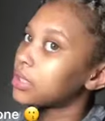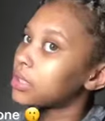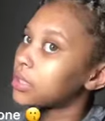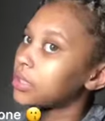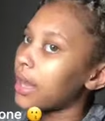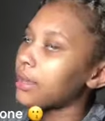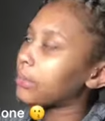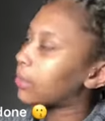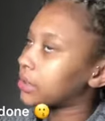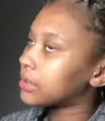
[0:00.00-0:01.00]
Not the
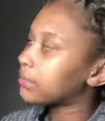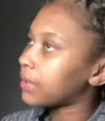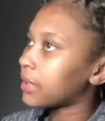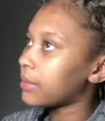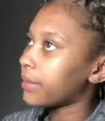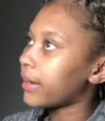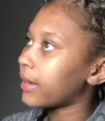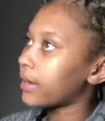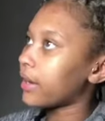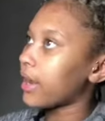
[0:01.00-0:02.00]
process of me getting my hair
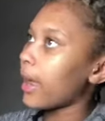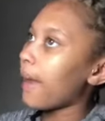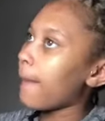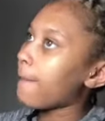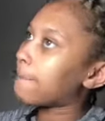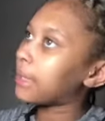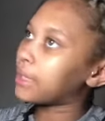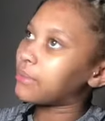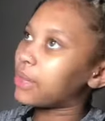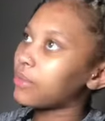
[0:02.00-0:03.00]
because I'm
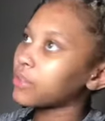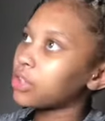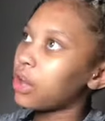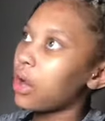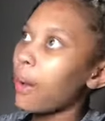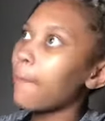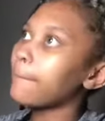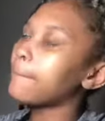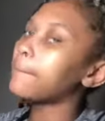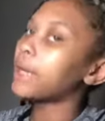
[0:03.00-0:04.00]
gonna be there for so long,
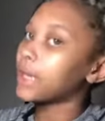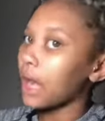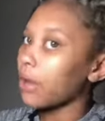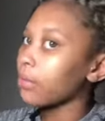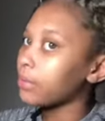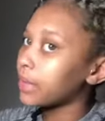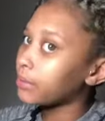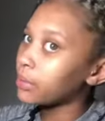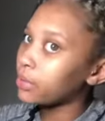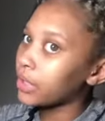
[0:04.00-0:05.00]
but I will be
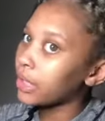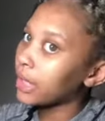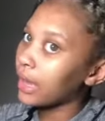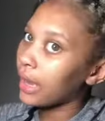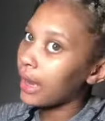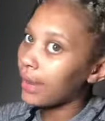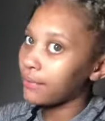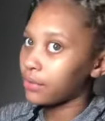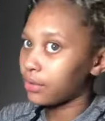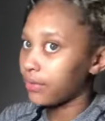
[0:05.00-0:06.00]
uploading
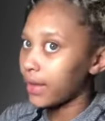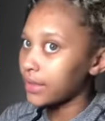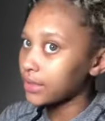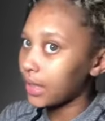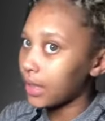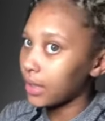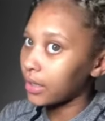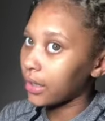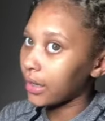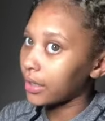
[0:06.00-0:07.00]
after the fact and
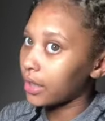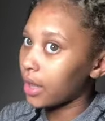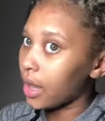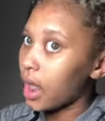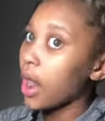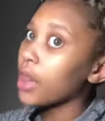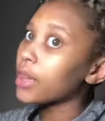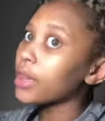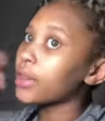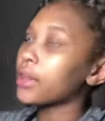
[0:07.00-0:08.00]
like
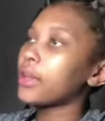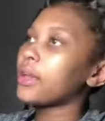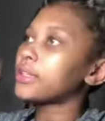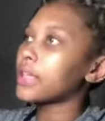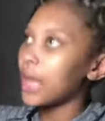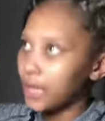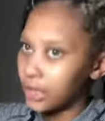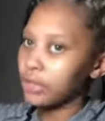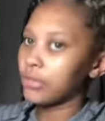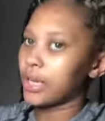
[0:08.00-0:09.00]
telling
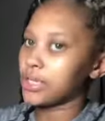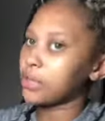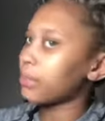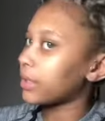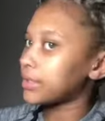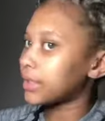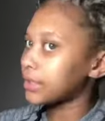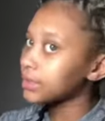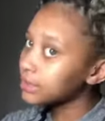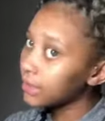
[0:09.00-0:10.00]
you guys the process.
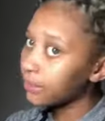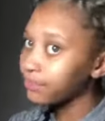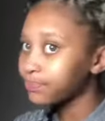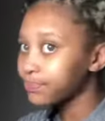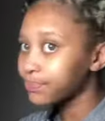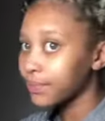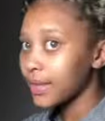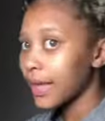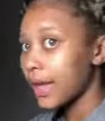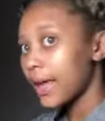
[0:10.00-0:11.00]
So,
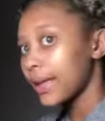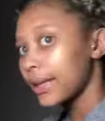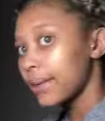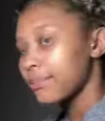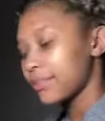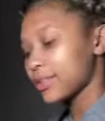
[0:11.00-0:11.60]
yep, make sure